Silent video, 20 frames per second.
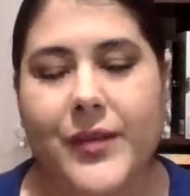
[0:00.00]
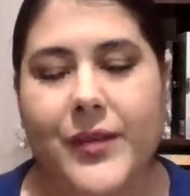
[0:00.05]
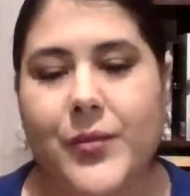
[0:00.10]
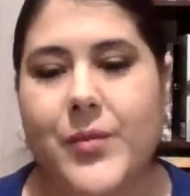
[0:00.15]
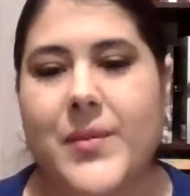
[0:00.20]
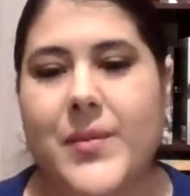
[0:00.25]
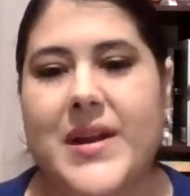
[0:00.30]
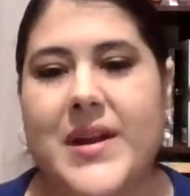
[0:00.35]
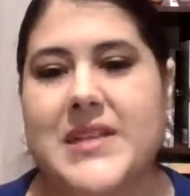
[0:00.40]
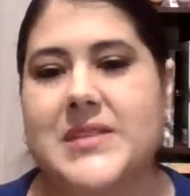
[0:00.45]
It
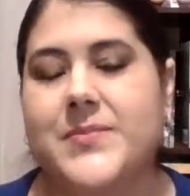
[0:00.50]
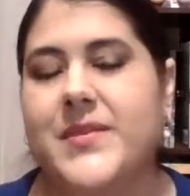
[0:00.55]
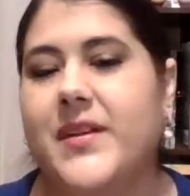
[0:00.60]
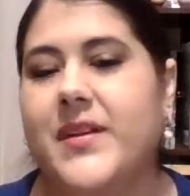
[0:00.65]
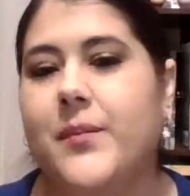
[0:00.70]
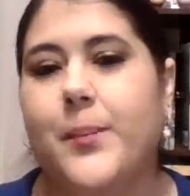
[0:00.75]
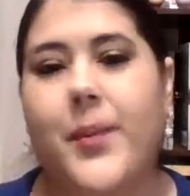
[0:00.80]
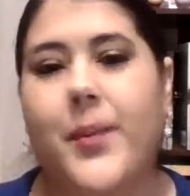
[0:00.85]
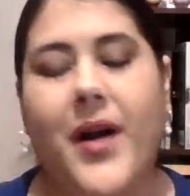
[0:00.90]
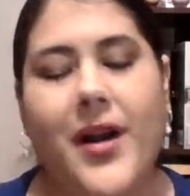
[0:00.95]
reminds me
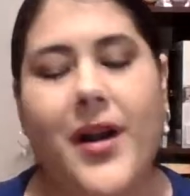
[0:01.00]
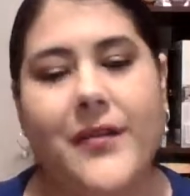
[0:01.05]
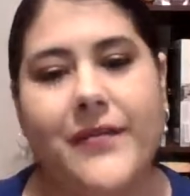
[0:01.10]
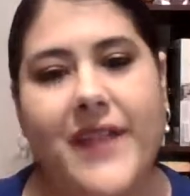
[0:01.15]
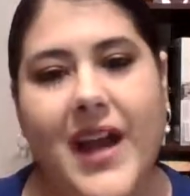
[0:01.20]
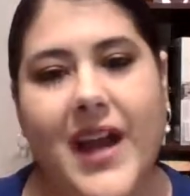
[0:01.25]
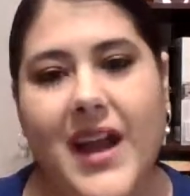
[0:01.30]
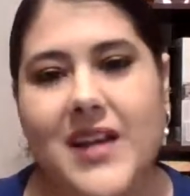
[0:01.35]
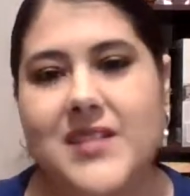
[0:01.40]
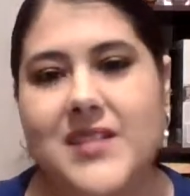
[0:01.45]
of
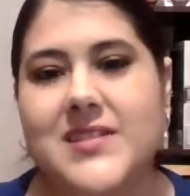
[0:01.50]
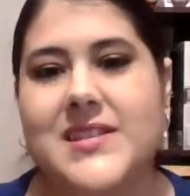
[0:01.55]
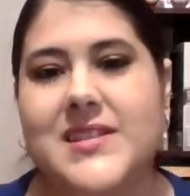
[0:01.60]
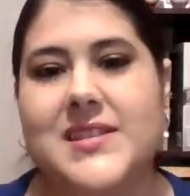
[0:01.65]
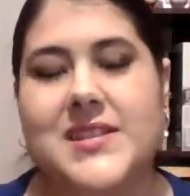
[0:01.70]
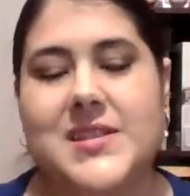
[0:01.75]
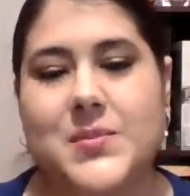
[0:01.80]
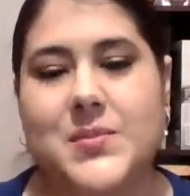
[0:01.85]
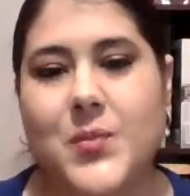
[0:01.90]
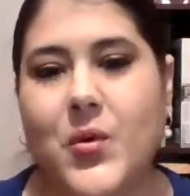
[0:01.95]
bonfires
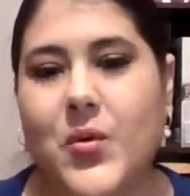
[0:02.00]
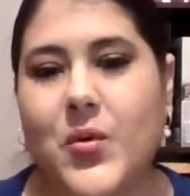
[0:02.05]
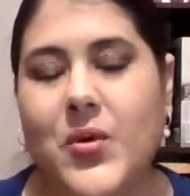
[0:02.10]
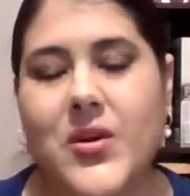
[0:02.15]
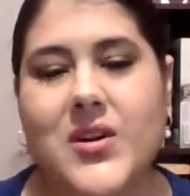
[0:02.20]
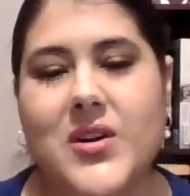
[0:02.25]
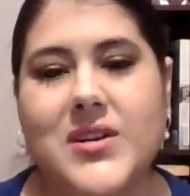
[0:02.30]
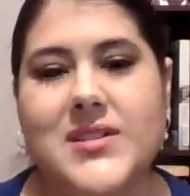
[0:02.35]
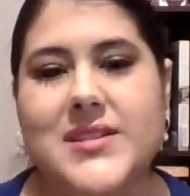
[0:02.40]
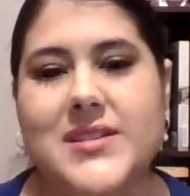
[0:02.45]
and
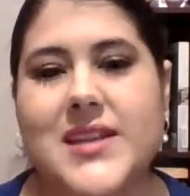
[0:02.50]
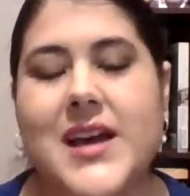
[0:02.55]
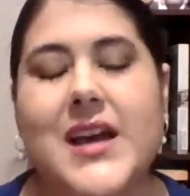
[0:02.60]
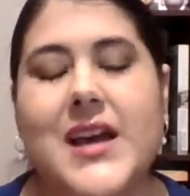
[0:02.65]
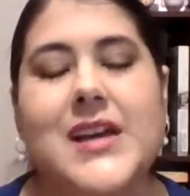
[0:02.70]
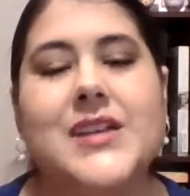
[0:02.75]
s'mores.